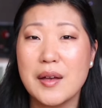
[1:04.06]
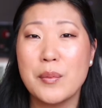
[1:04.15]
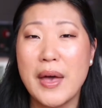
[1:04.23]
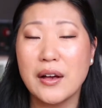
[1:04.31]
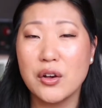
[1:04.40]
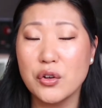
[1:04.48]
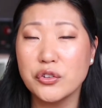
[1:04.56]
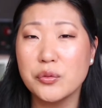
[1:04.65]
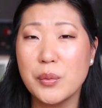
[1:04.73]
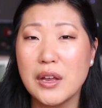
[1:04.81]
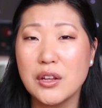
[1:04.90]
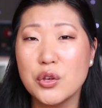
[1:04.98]
Bag
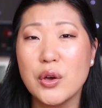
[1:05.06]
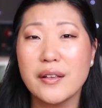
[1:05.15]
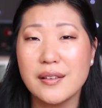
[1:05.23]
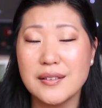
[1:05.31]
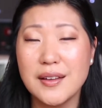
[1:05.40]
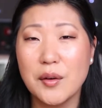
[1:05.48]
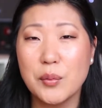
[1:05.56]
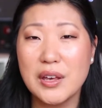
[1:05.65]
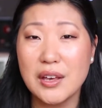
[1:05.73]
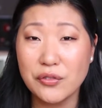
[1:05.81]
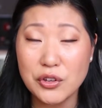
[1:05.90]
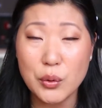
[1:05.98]
Ultimate. You guys can tell me
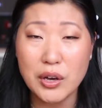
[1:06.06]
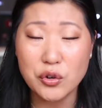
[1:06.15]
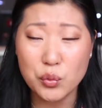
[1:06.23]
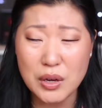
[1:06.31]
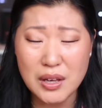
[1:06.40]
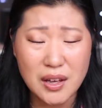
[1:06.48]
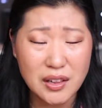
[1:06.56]
if you agree.